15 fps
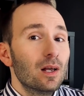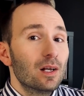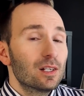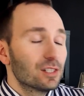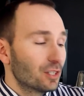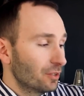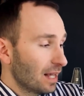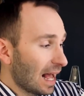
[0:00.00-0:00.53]

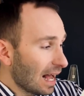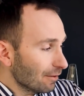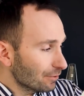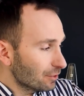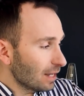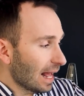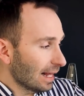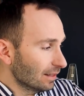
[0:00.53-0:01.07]
So you have
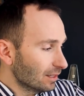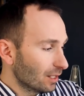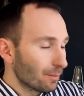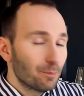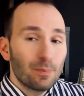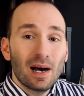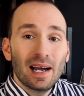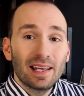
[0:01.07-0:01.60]
to end
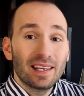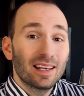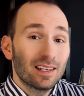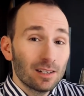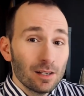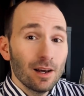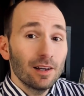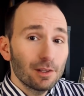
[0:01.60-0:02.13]
up buying
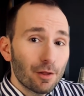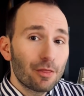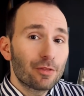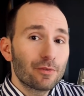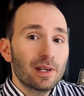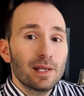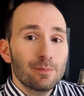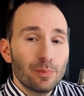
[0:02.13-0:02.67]
another
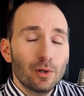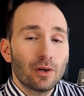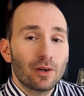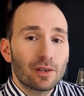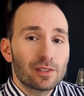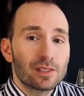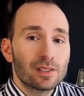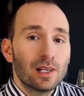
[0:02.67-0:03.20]
3
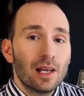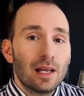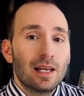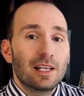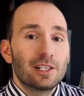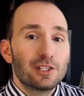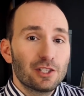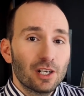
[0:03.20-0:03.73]
books
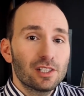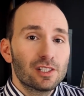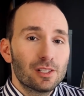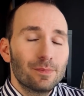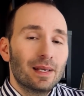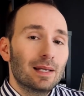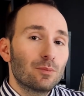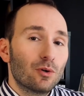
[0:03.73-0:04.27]
just to
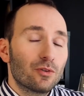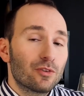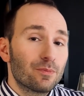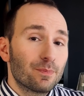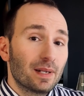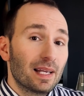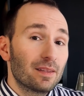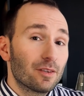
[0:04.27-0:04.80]
be able to
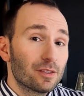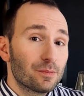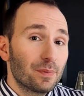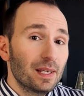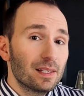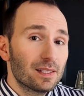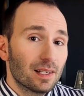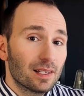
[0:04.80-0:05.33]
play those
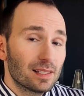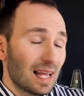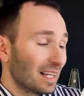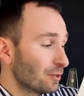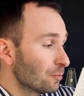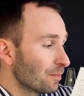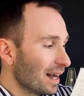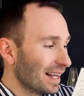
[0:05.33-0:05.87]
pieces,
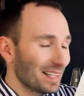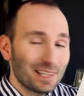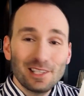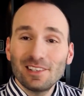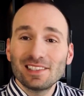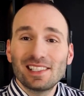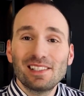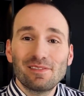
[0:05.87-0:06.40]
and you might
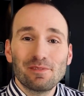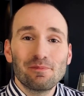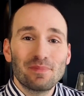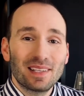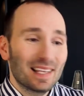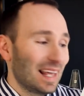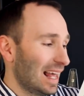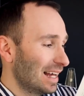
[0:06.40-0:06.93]
not even
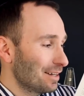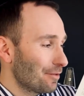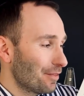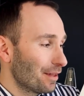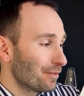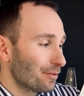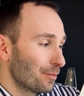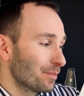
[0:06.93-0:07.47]
play
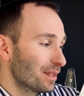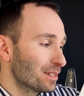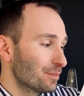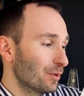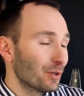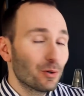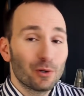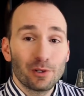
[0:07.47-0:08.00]
anything from this
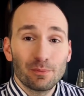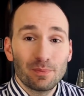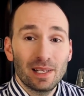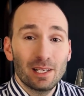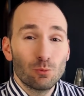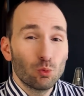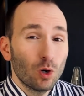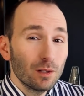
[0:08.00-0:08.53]
book, or you
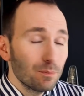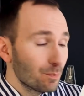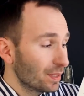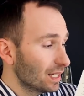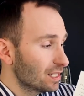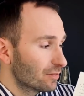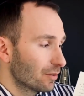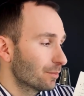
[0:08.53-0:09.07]
play one
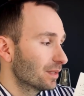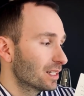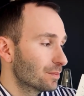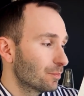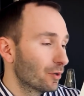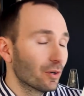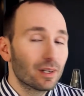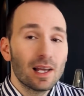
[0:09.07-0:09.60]
piece from this
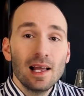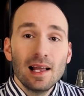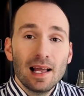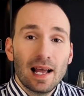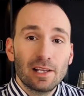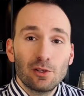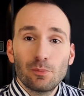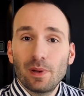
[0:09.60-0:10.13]
book
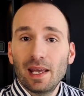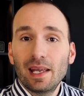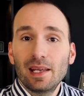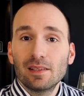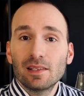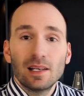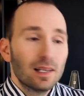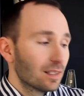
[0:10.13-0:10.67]
and you
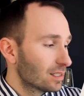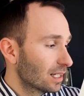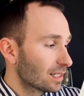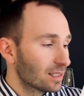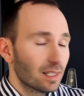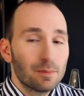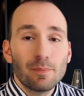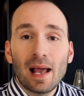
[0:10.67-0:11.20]
paid
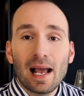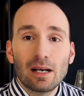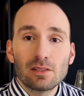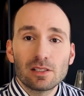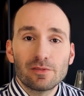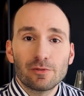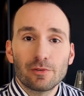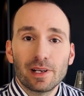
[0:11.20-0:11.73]

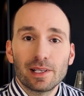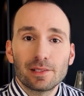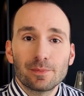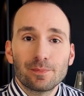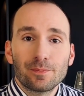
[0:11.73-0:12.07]
£16 for it.